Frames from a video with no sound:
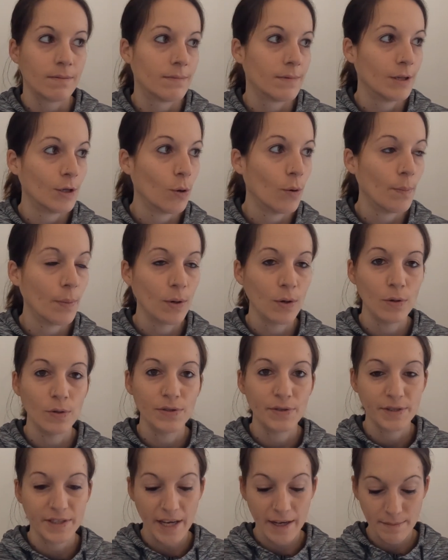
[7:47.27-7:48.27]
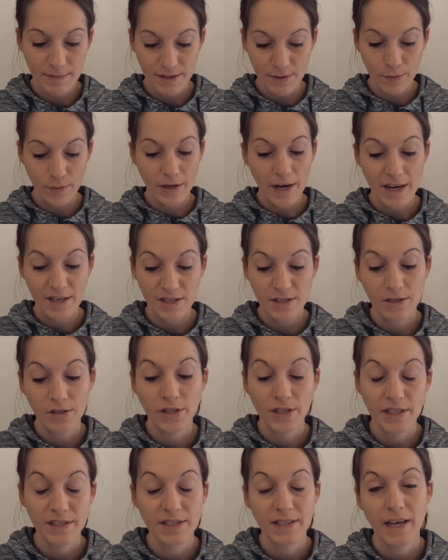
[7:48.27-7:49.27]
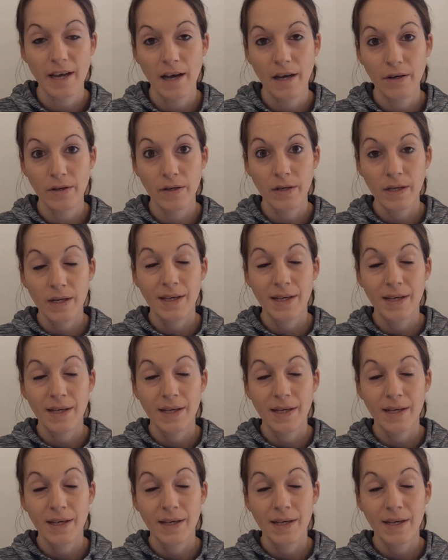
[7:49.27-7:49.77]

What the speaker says: Lo and behold, the times that we're actually looking to get out